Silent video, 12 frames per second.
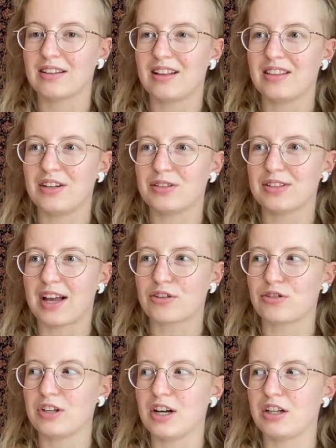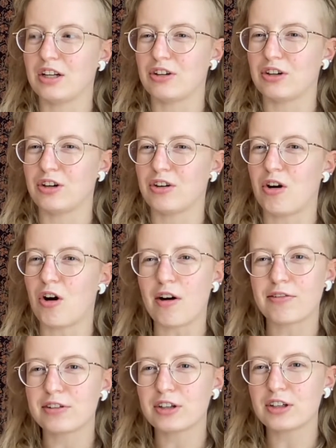there's actually another
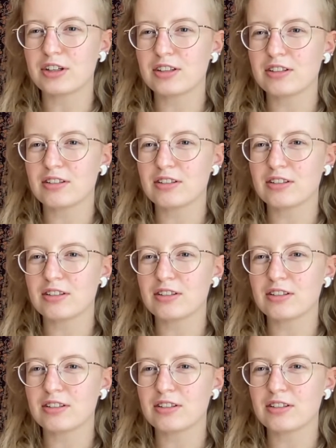offer